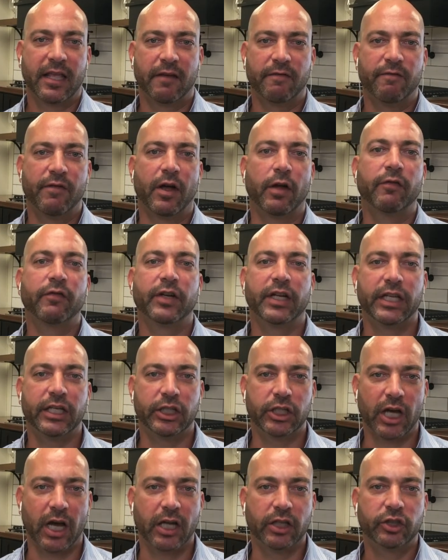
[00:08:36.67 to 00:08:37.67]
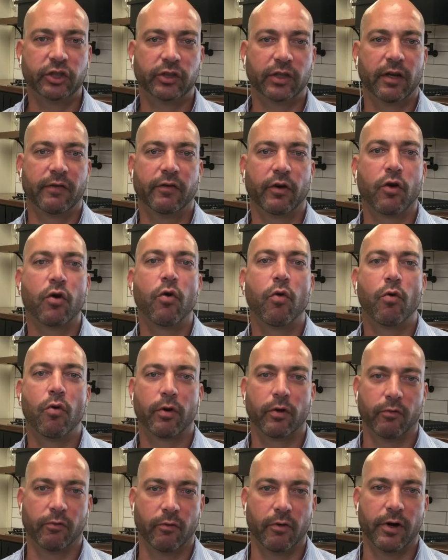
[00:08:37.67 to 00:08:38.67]
velvety touch of a
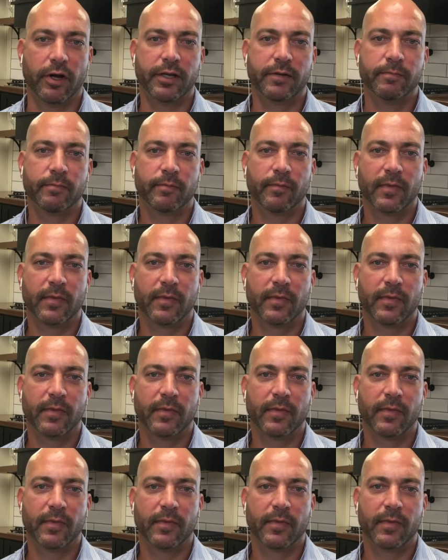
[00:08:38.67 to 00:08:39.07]
corduroy.